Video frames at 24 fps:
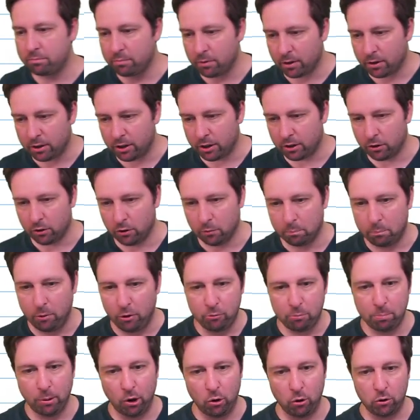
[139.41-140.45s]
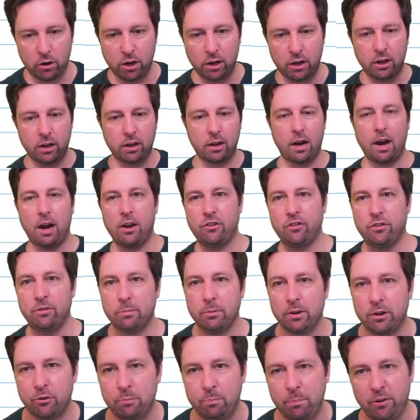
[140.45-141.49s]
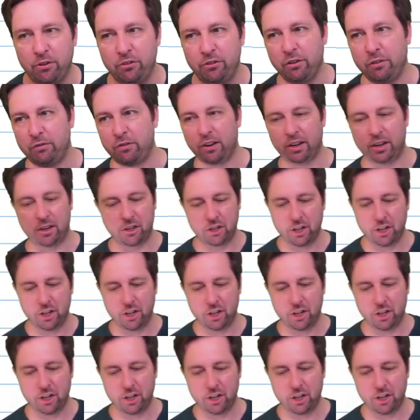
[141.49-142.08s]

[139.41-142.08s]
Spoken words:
you know, bespoke customer-specific